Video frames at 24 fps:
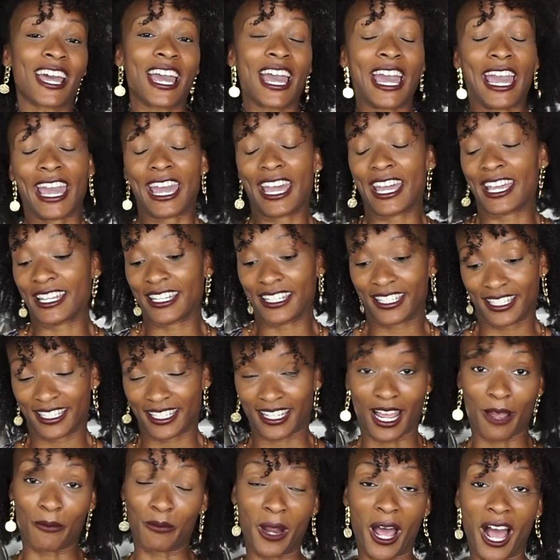and
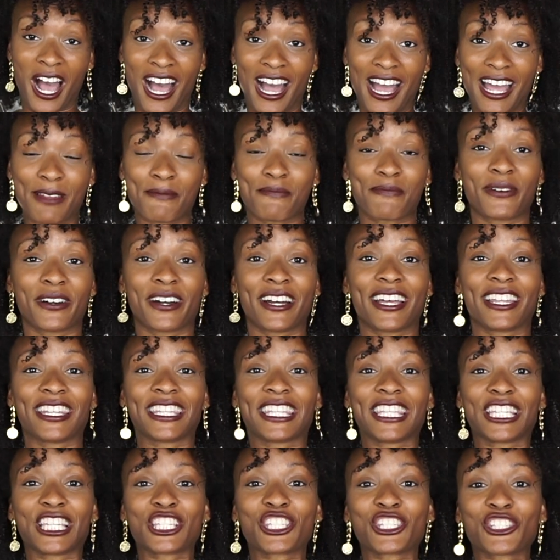I'm not. But
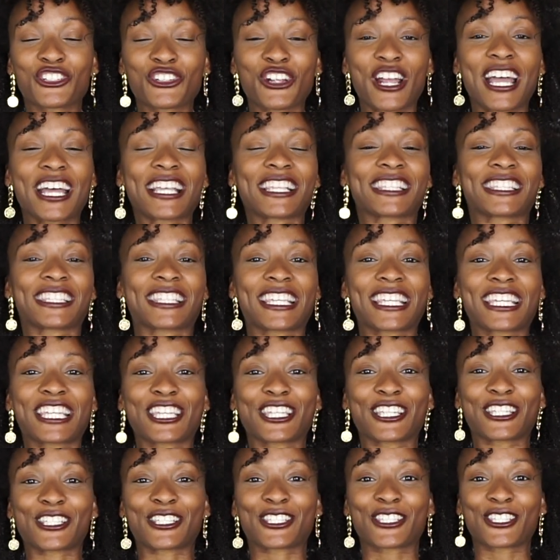this dress
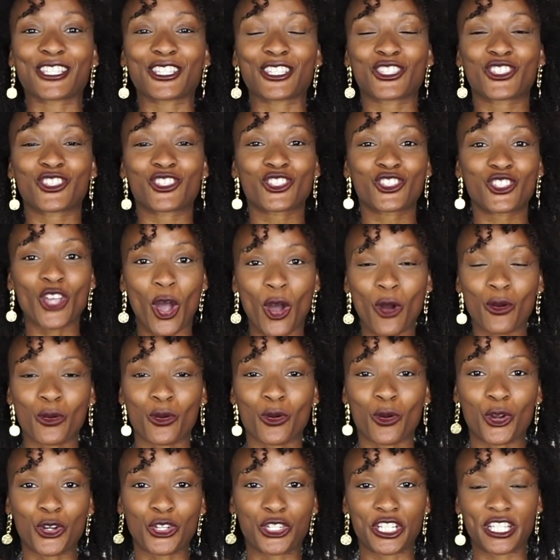is so
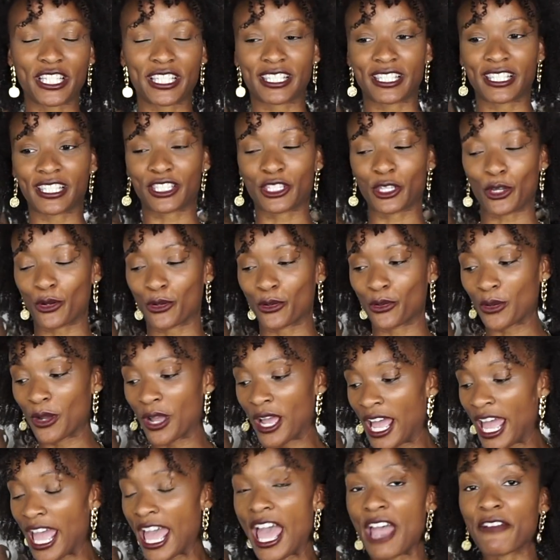gorgeous. So
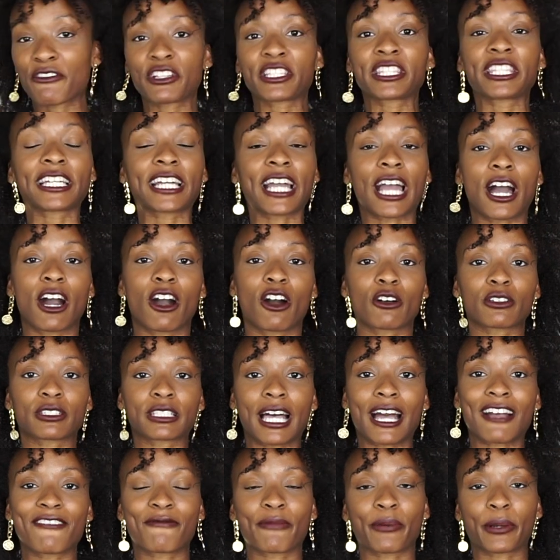everything else
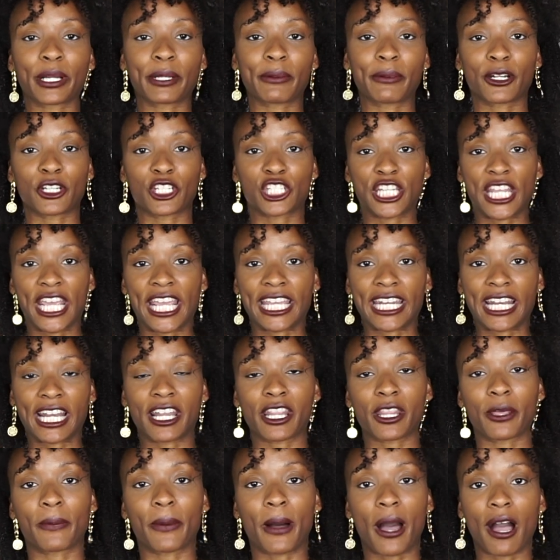I've pretty much taken out
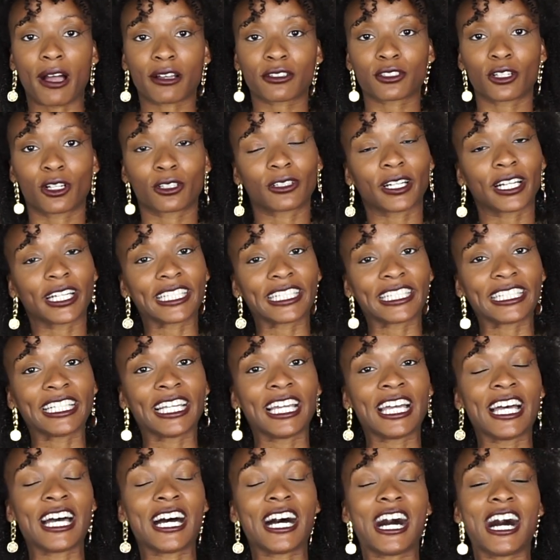of the box already,
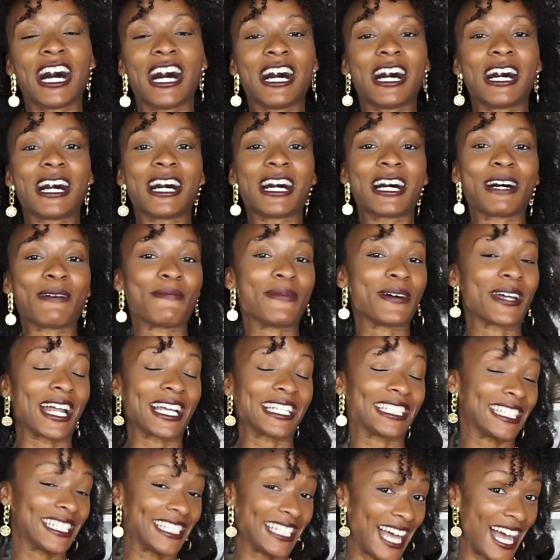but I
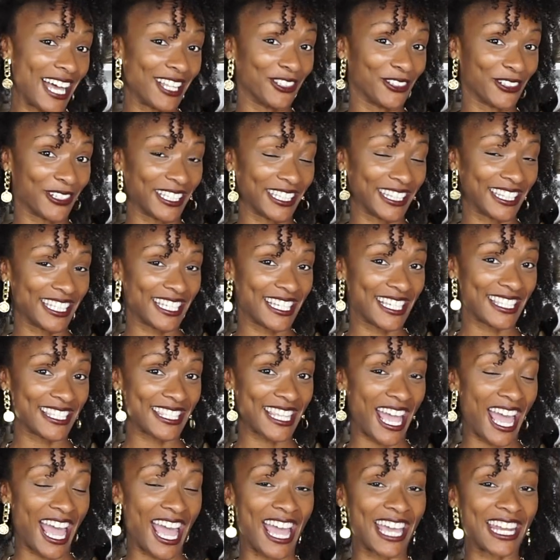did not look at this,
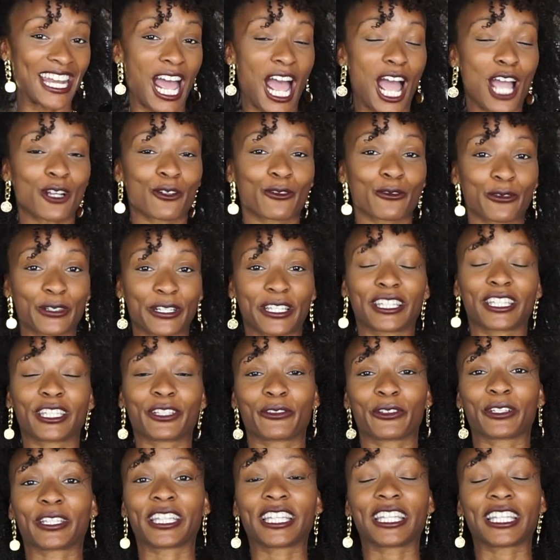and I really,
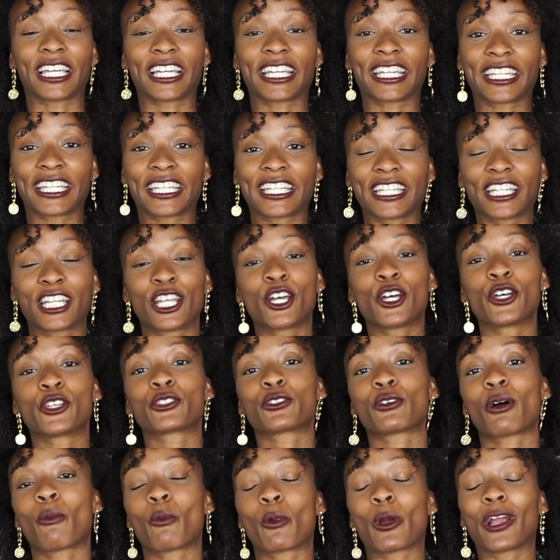really like it.
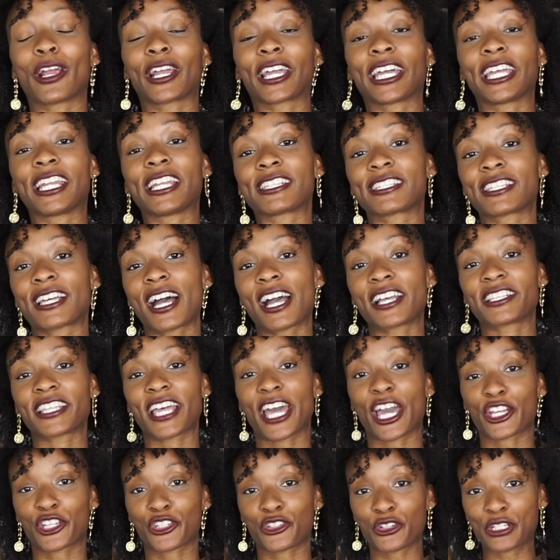So I'm wearing it a size
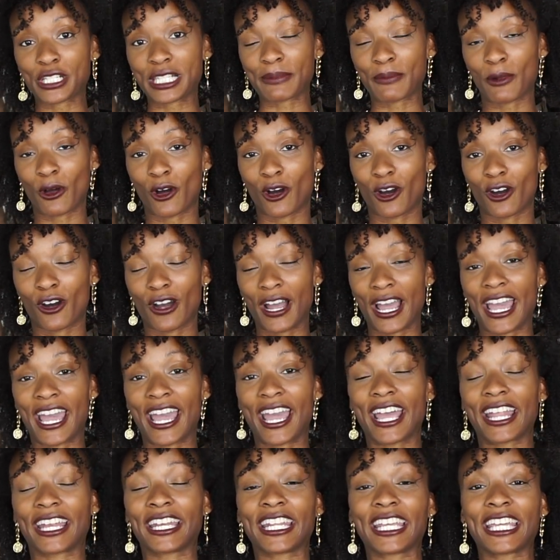extra small,
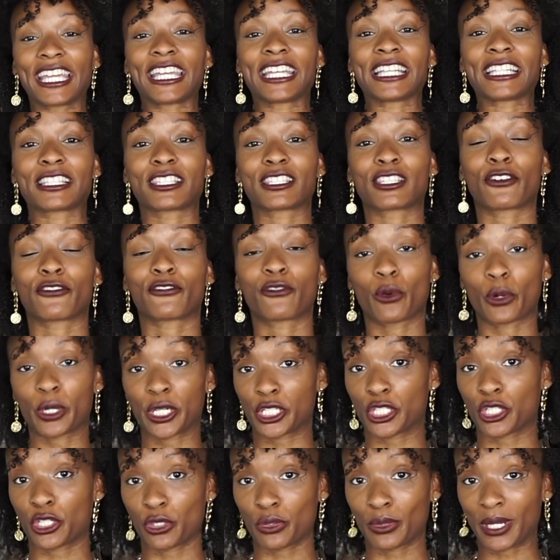and it's
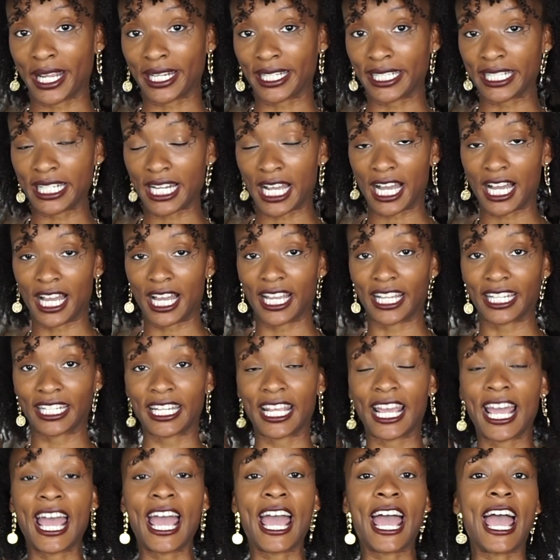$42.99,
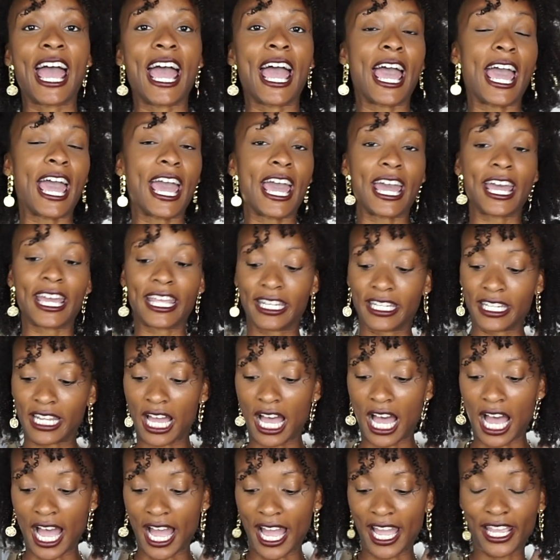and
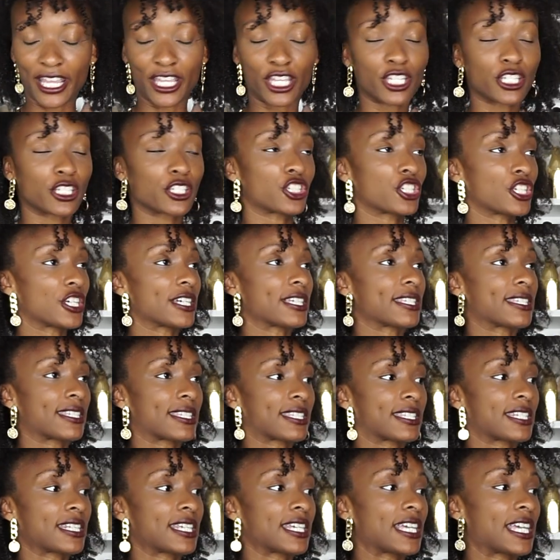I
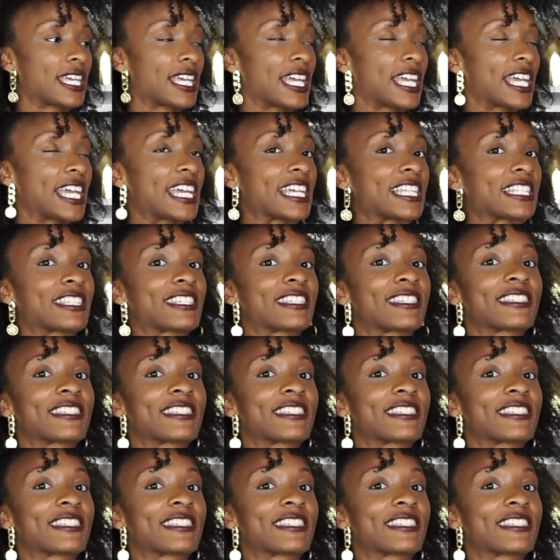just... it's